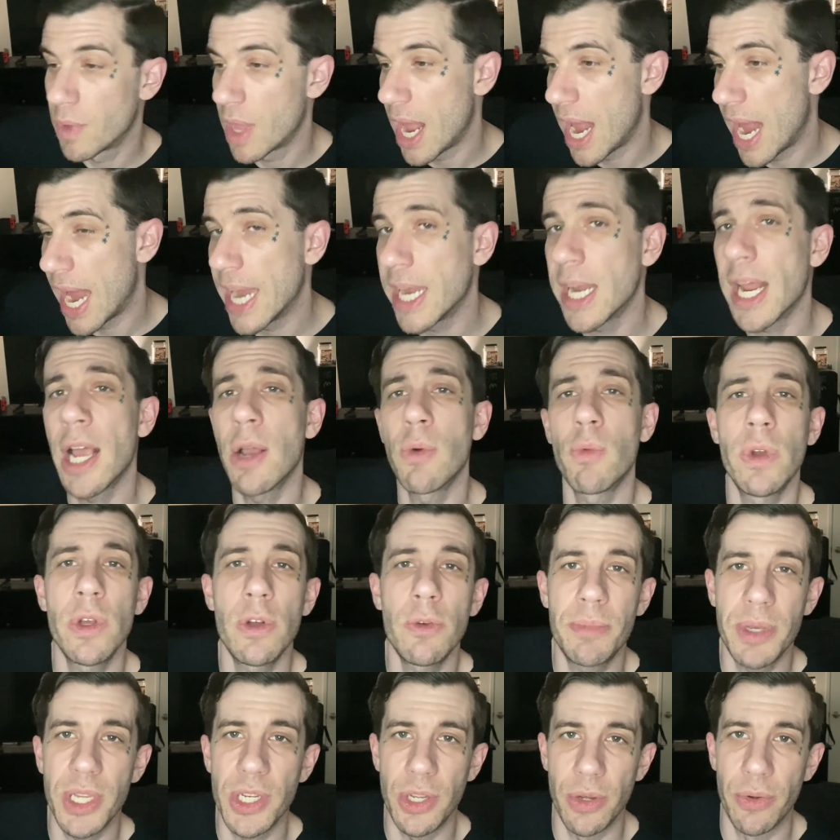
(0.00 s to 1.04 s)
And I will
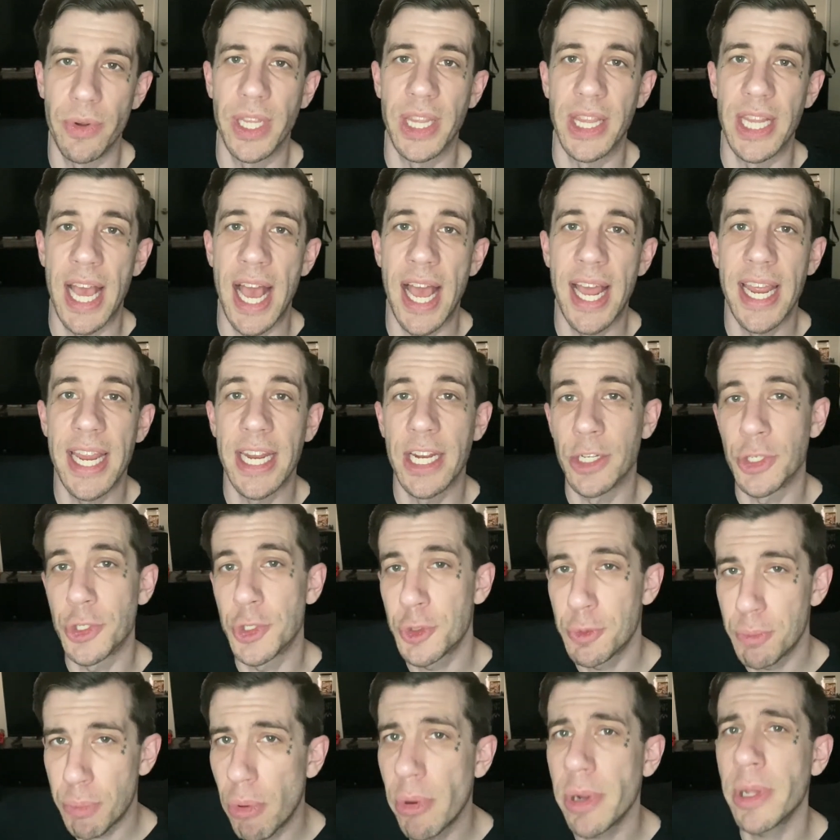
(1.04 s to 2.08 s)
be doing that in a
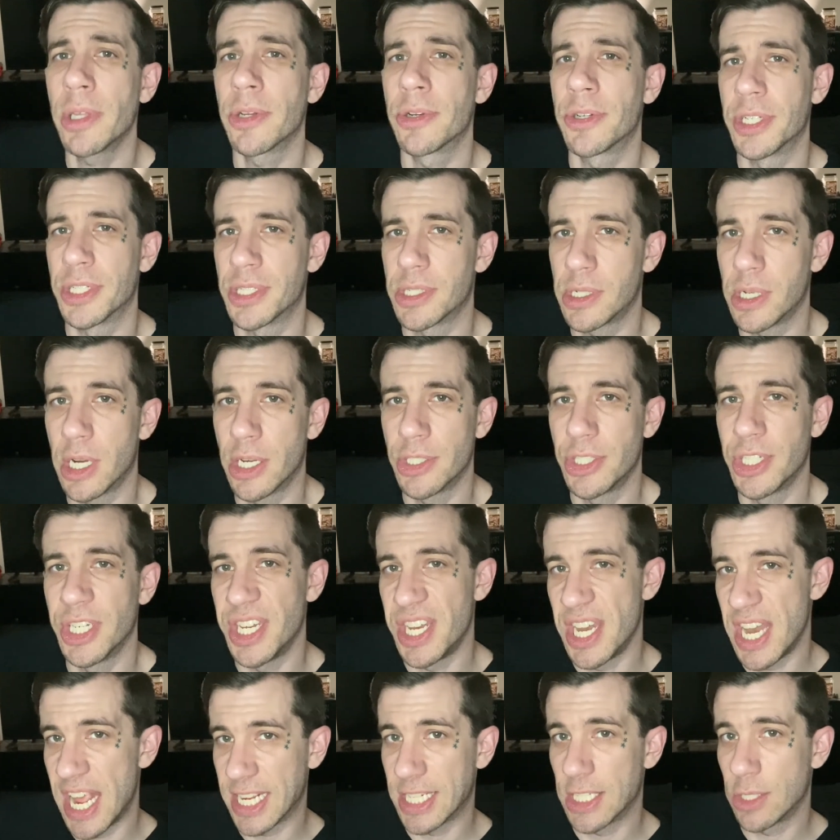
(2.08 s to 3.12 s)
spoiler discussion
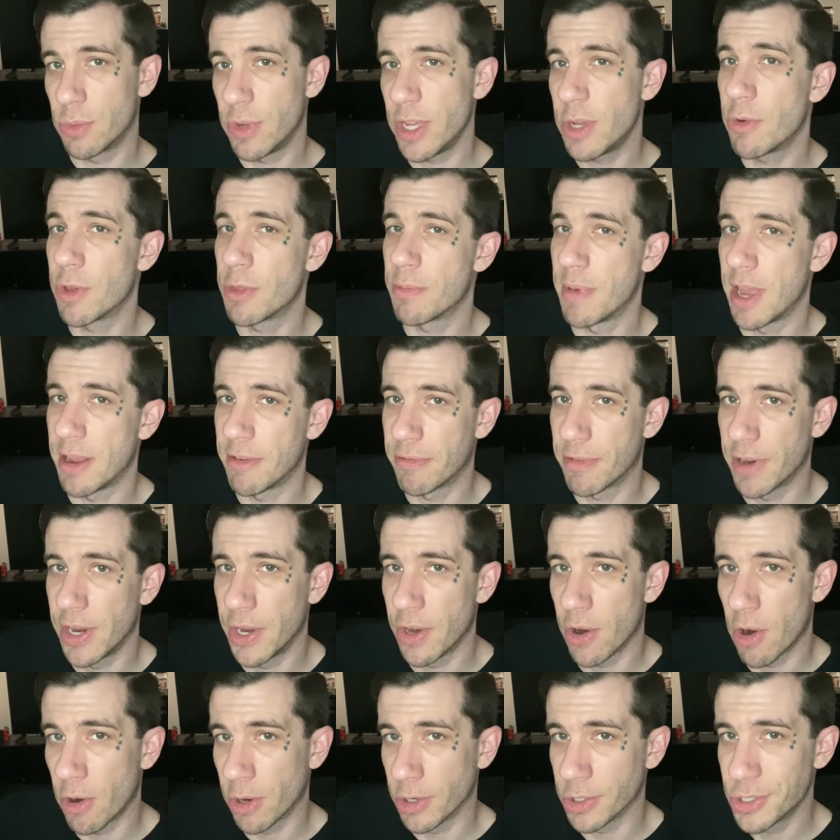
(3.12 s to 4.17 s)
next week with my friend
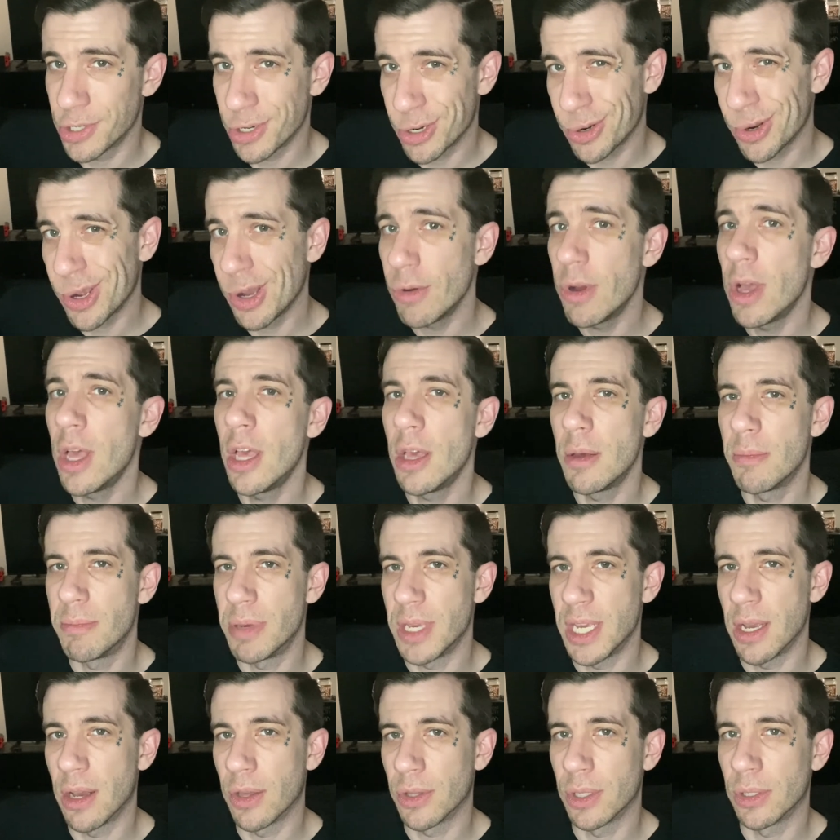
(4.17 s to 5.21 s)
Arturo.
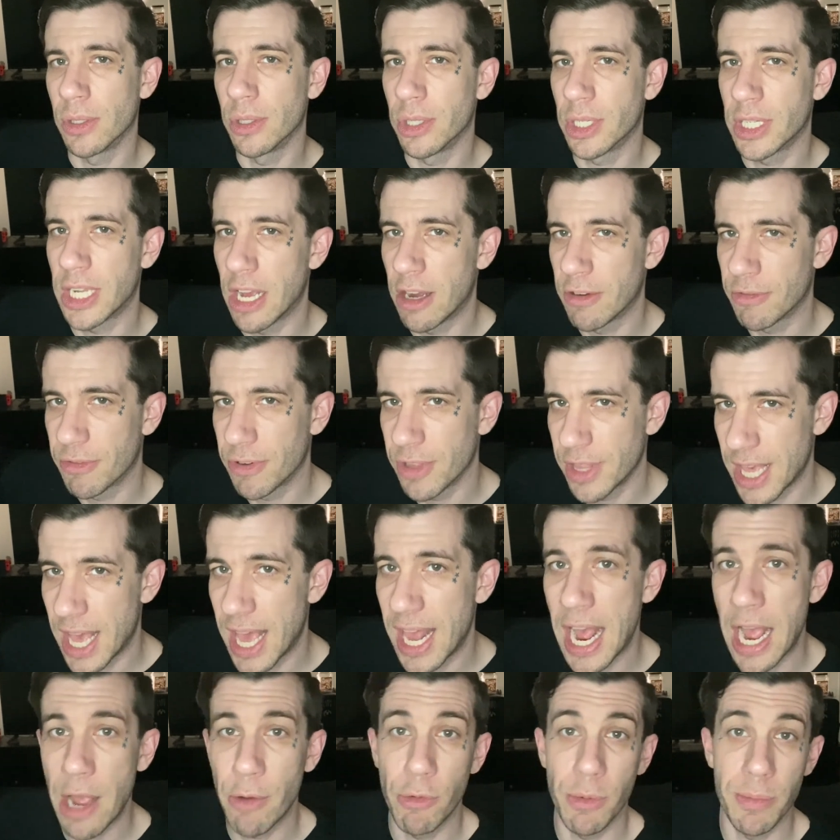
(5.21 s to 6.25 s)
Be on the lookout for that.
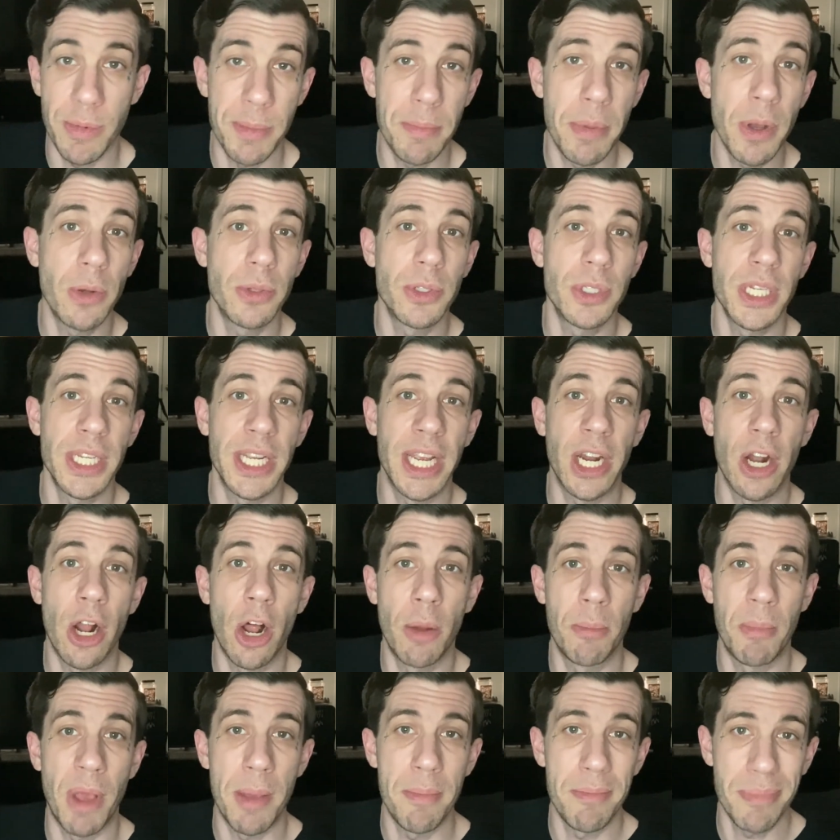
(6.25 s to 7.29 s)
I will be posting it
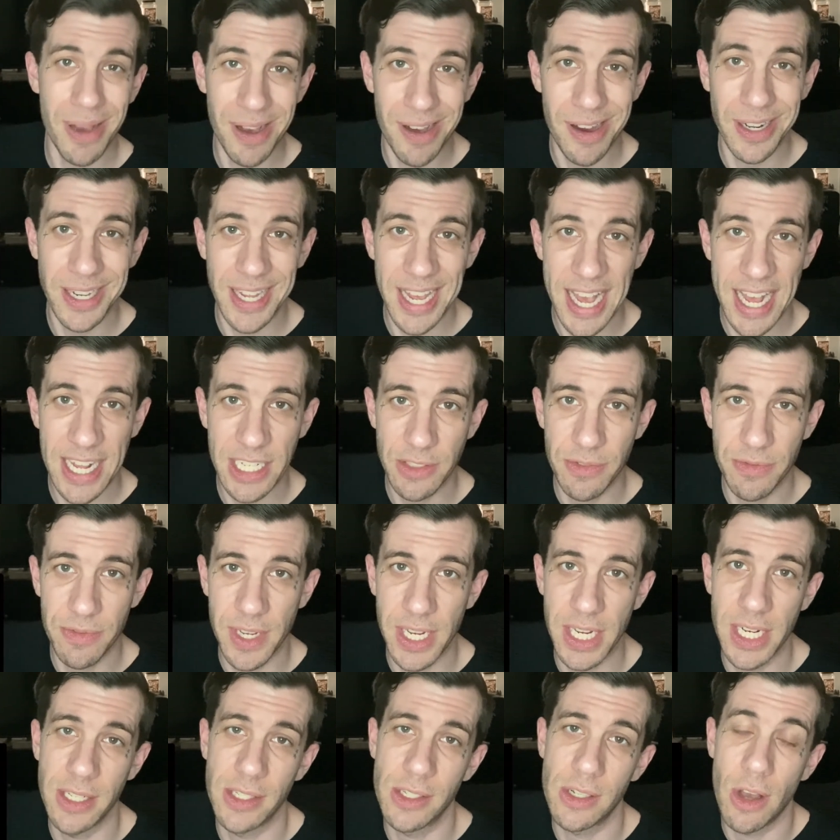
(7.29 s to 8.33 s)
on my podcast
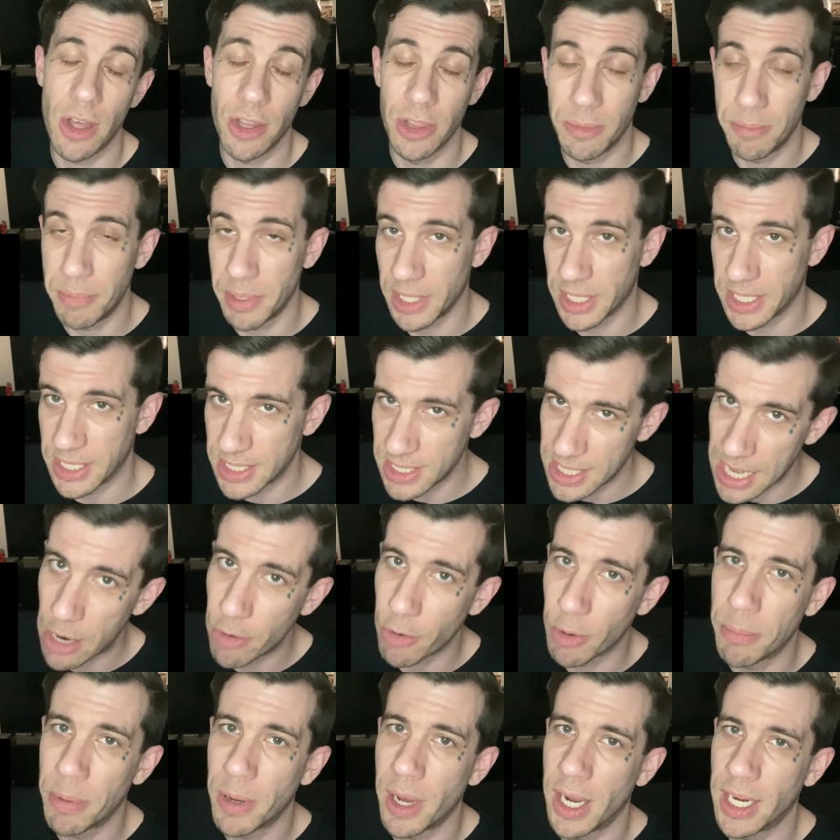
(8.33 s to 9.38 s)
feed. It's called the Billy
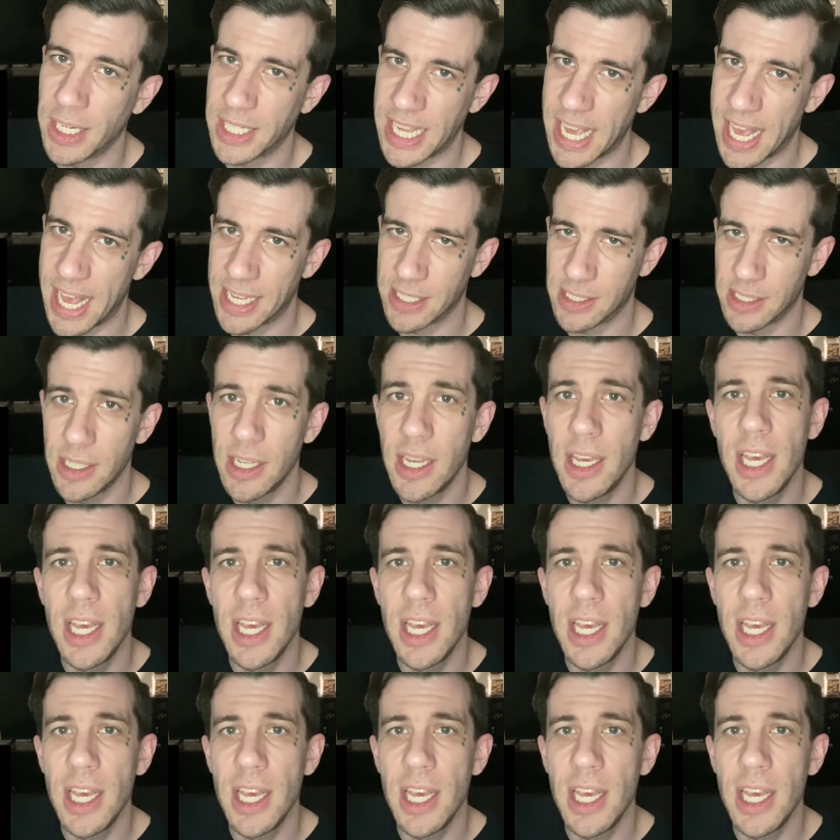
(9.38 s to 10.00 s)
Sauer Podcast.